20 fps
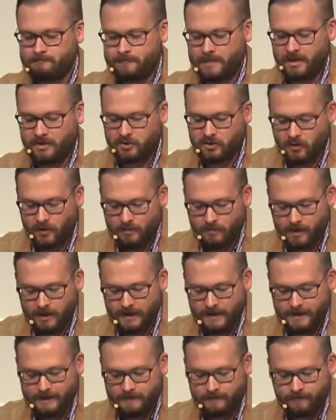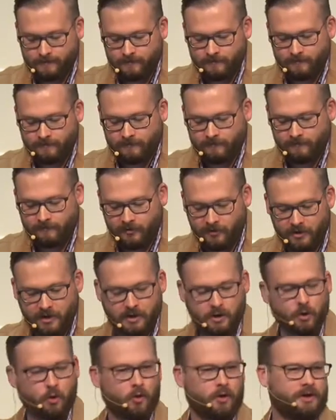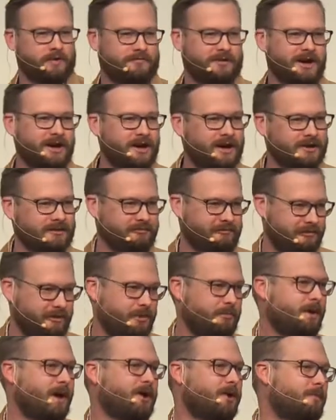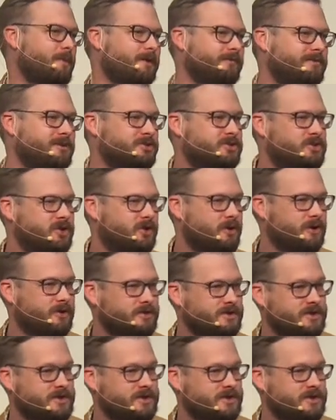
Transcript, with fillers: and trembling for the glory of God and for the betterment of His church.